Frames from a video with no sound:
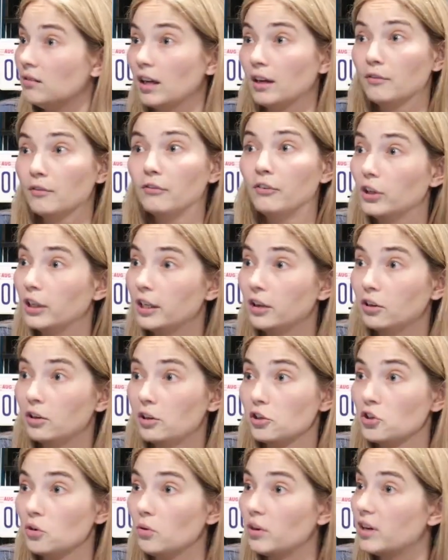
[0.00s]
like fully her
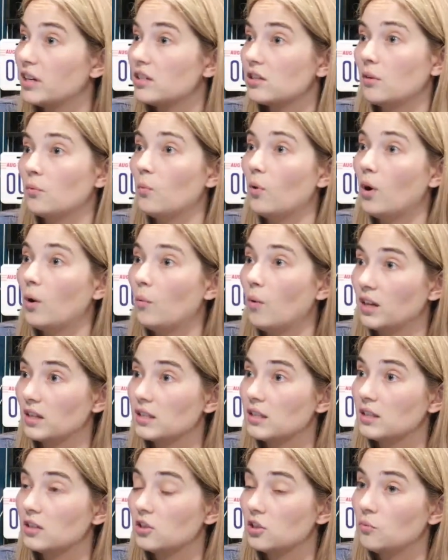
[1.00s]
choice on
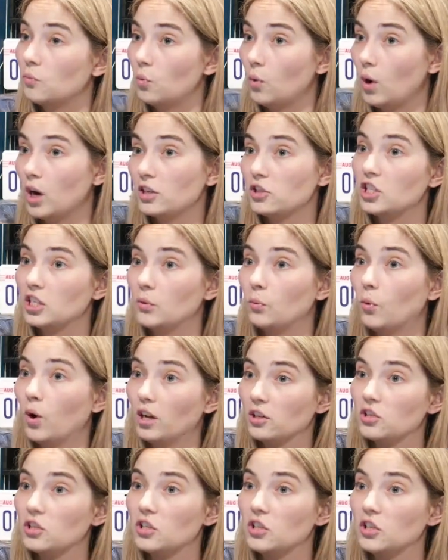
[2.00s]
what she
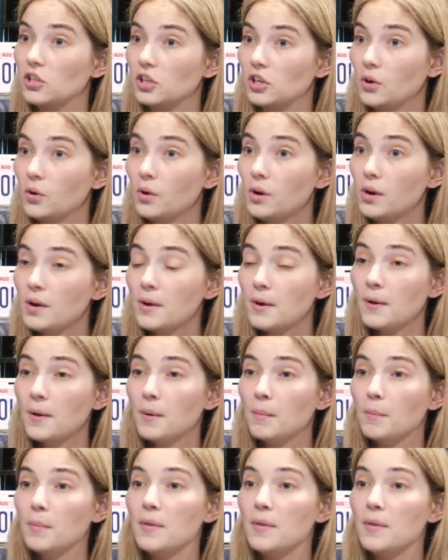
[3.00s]
wants to do. But